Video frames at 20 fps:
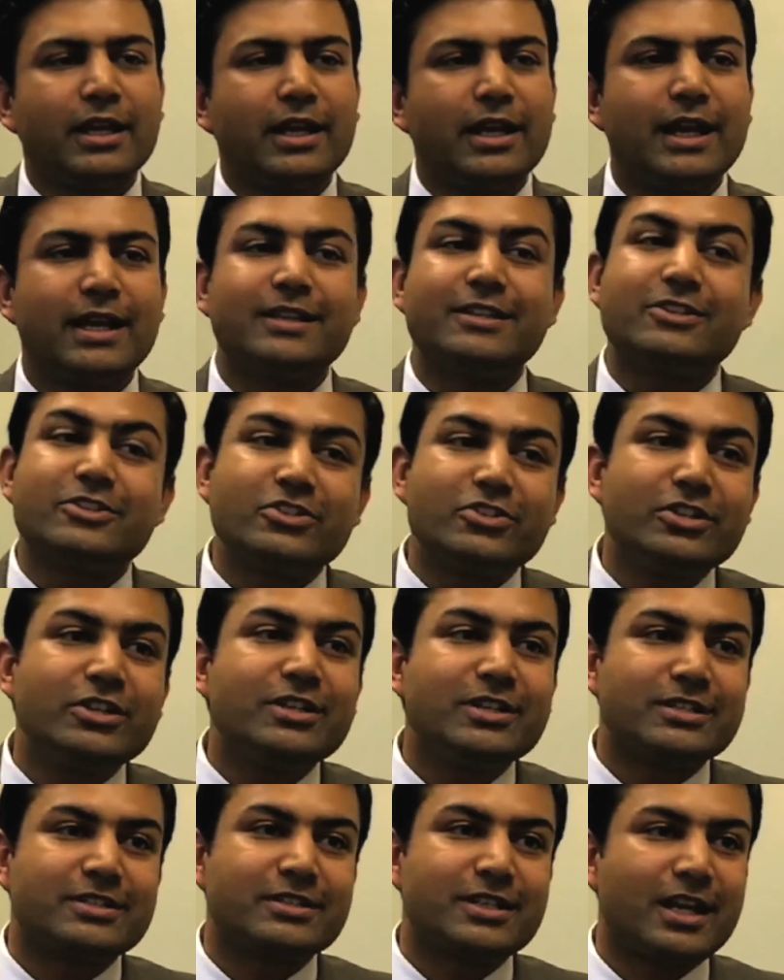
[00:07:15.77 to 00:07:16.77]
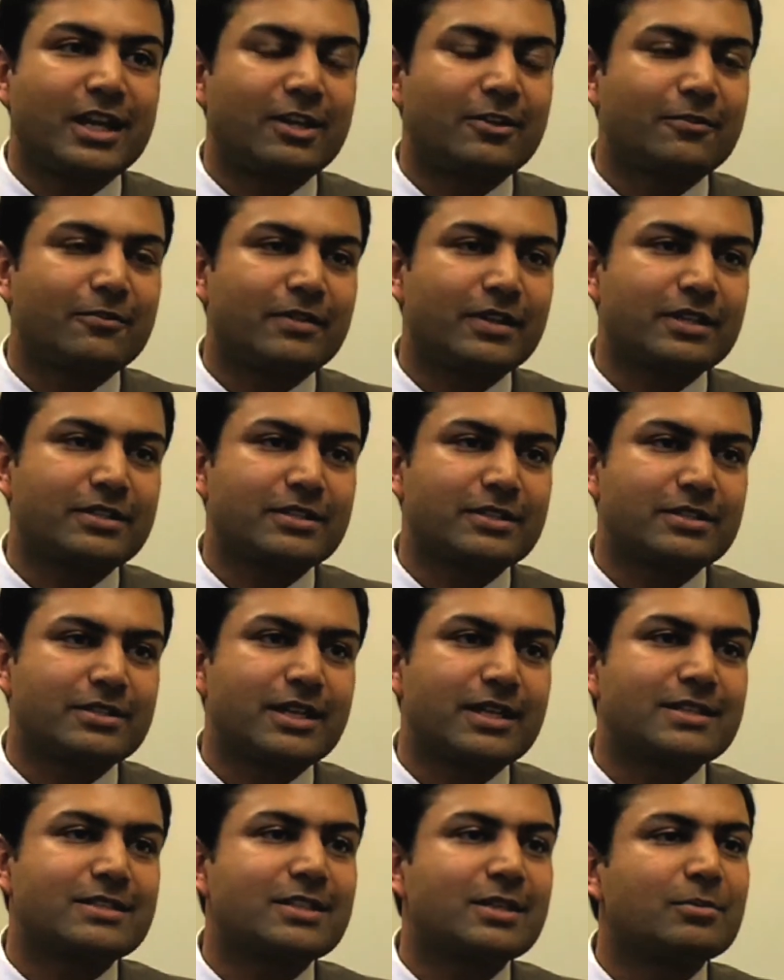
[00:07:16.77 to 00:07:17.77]
And the serious side effects is
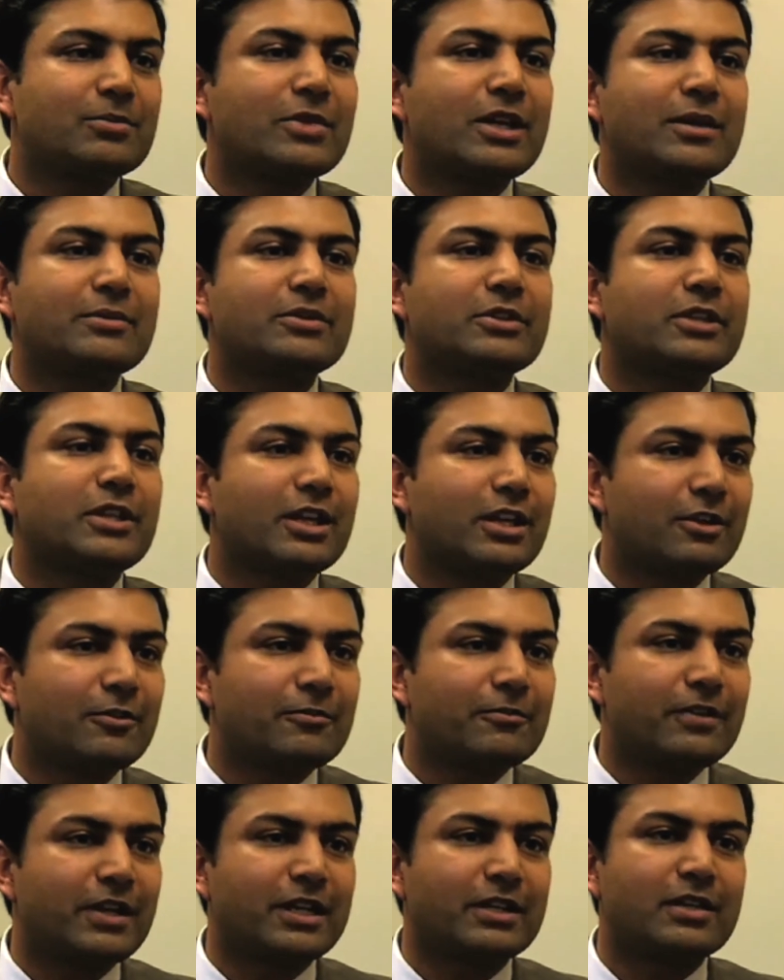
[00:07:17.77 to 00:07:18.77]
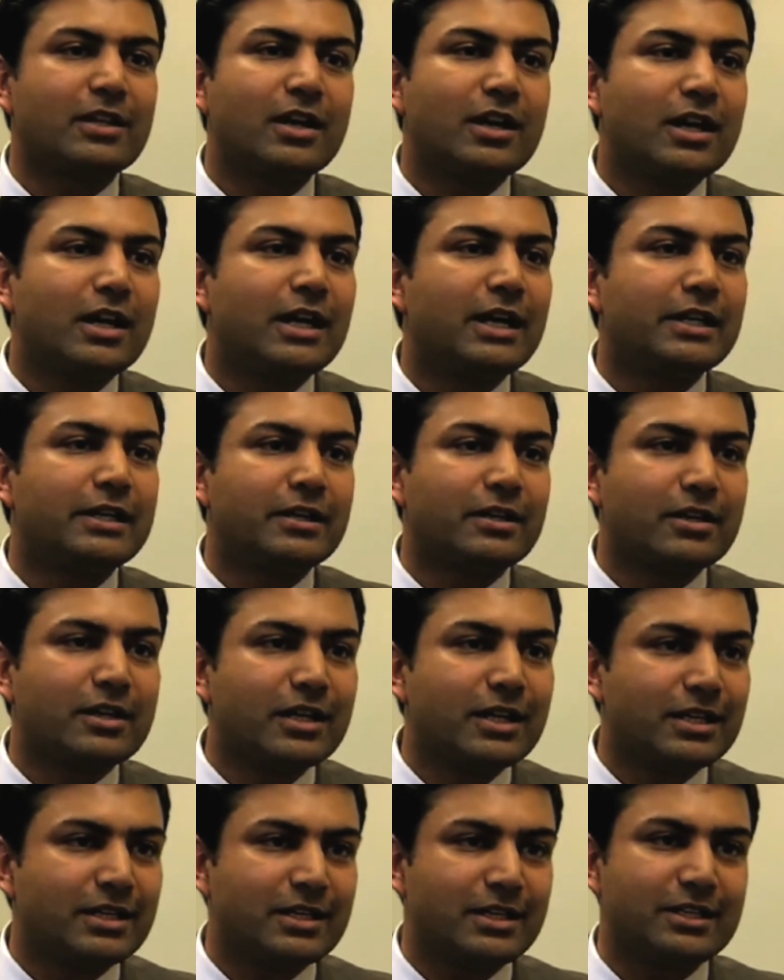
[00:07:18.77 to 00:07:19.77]
that sometimes it can affect the heart and
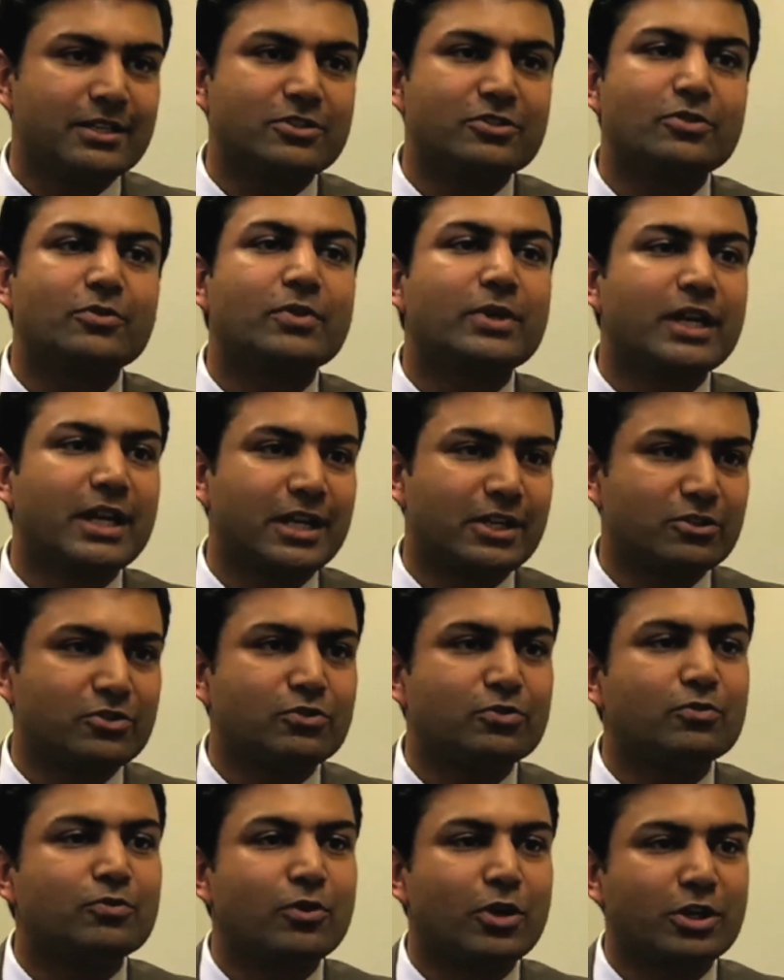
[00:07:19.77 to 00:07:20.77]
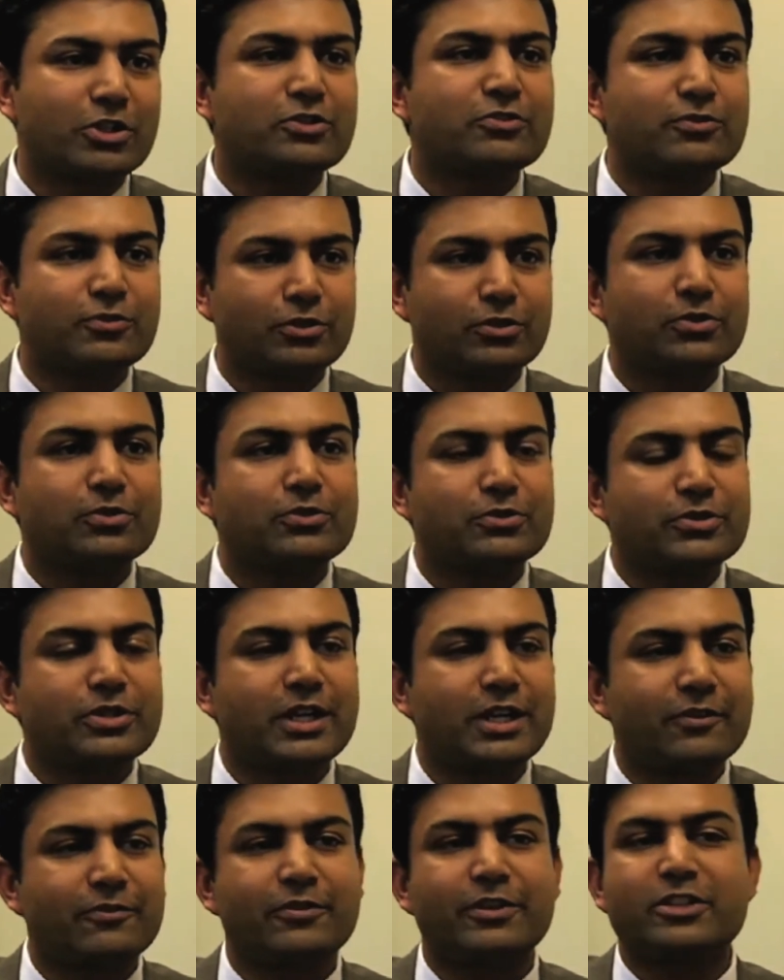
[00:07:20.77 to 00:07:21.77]
kidneys, so one has to watch for those
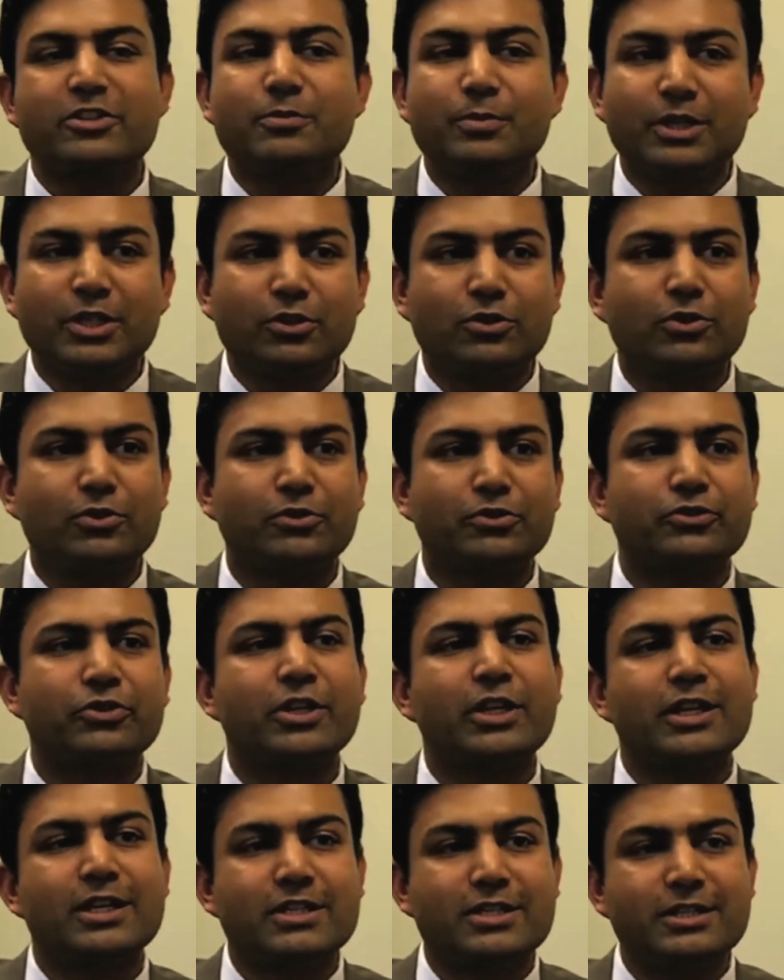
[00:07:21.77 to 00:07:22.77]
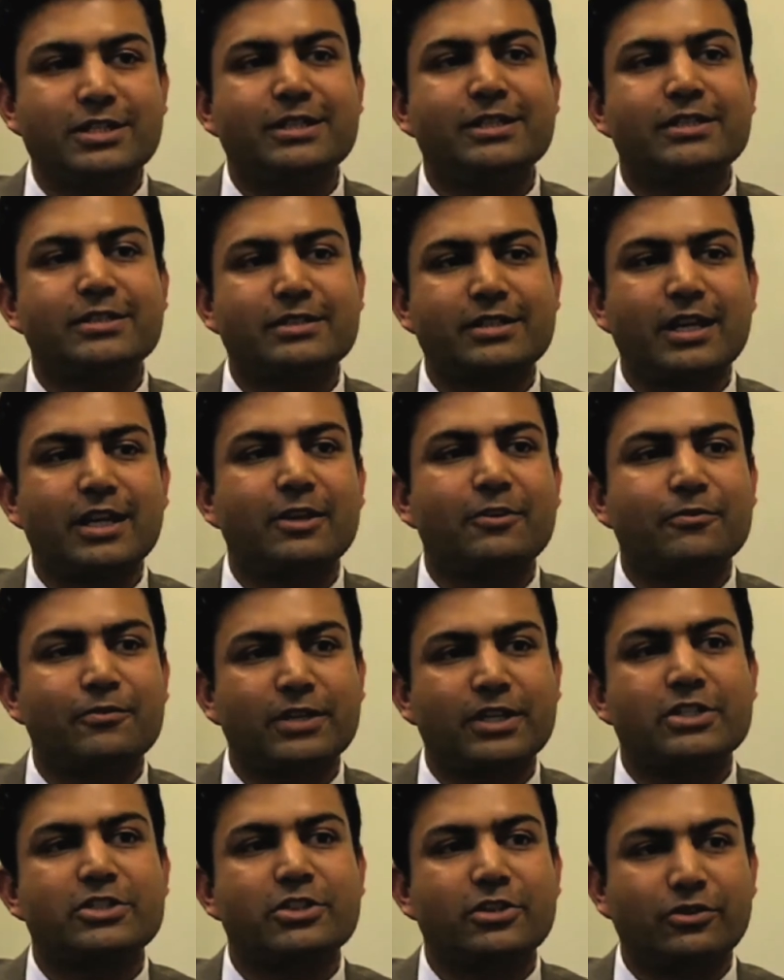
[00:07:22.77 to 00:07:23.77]
side effects. But those serious side
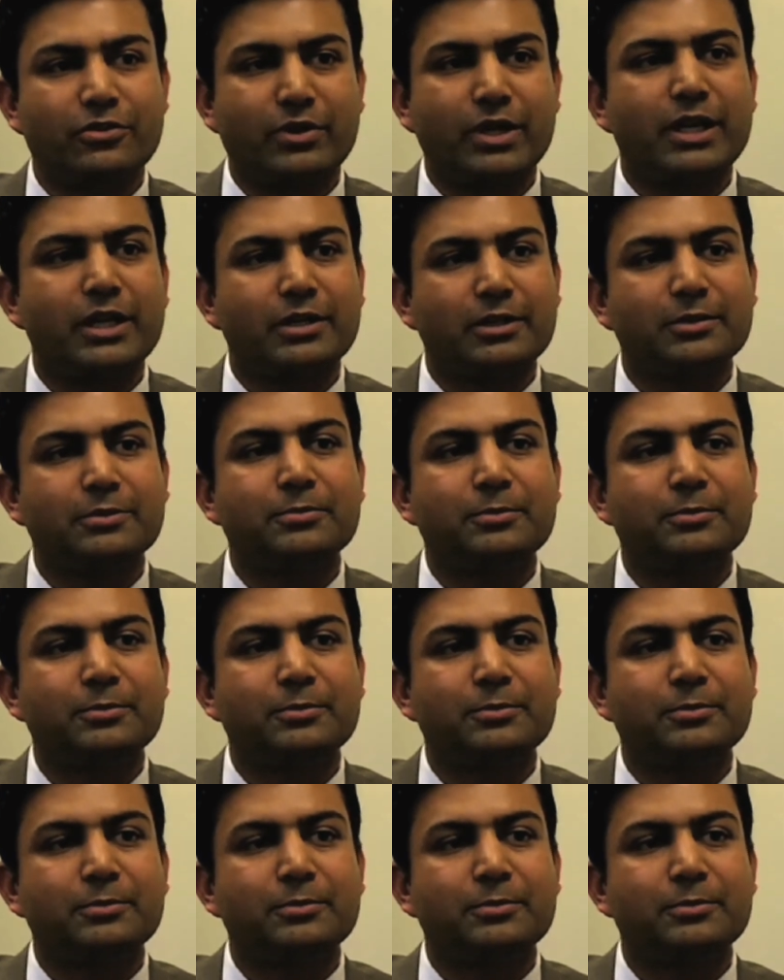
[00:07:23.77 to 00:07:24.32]
effects are rare.